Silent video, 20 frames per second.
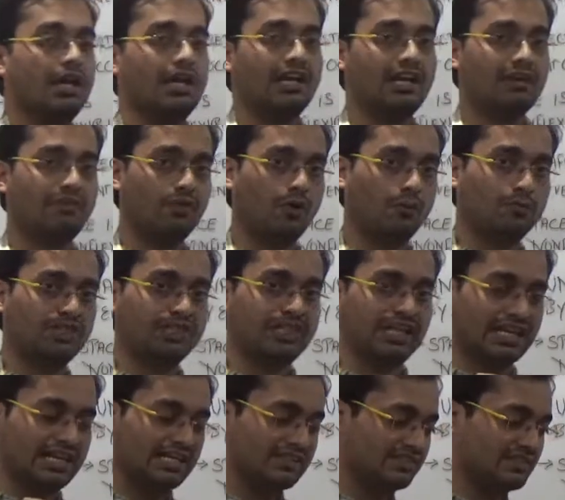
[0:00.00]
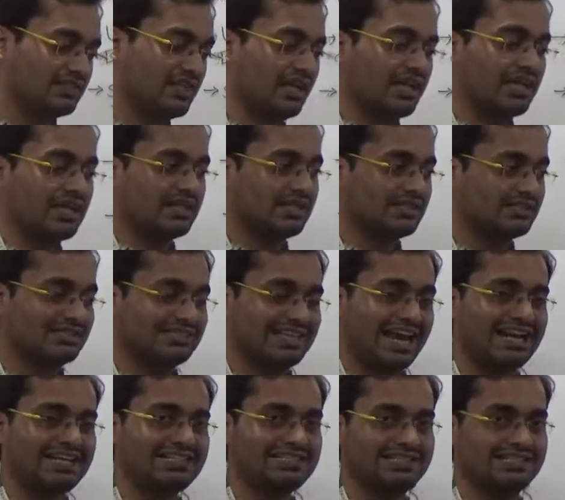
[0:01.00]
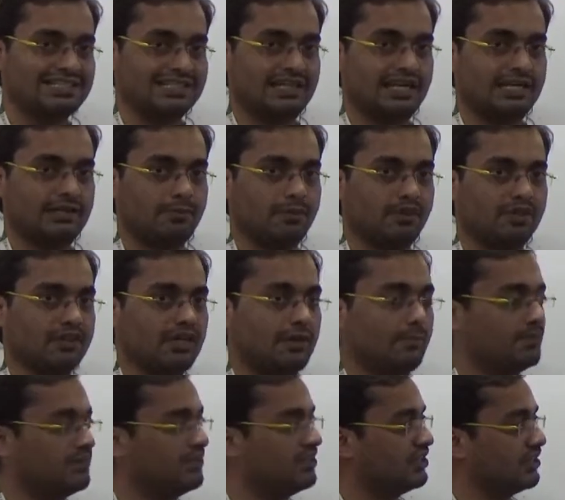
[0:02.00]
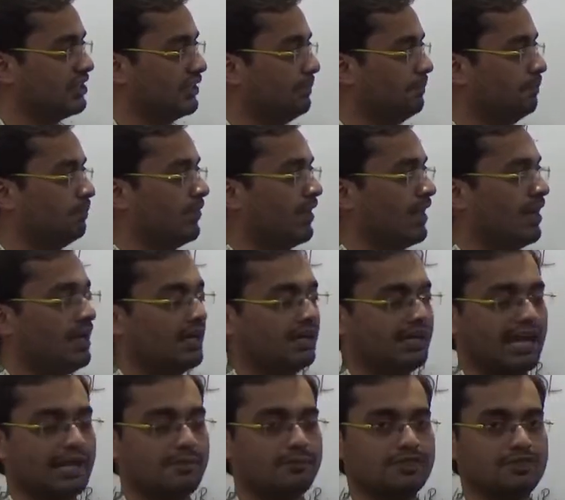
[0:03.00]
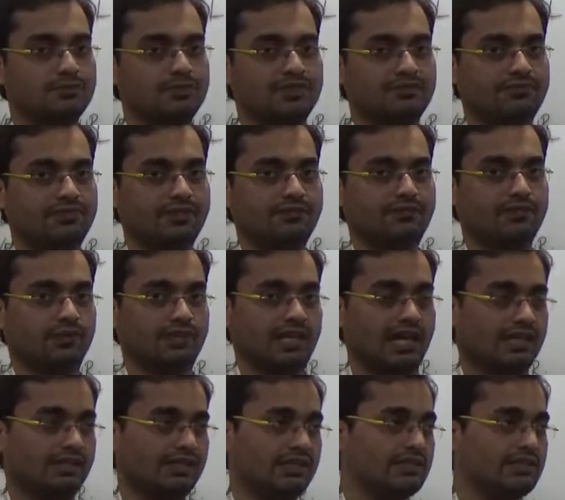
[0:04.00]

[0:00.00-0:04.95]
If object stands still at a particular position, time must be different for that.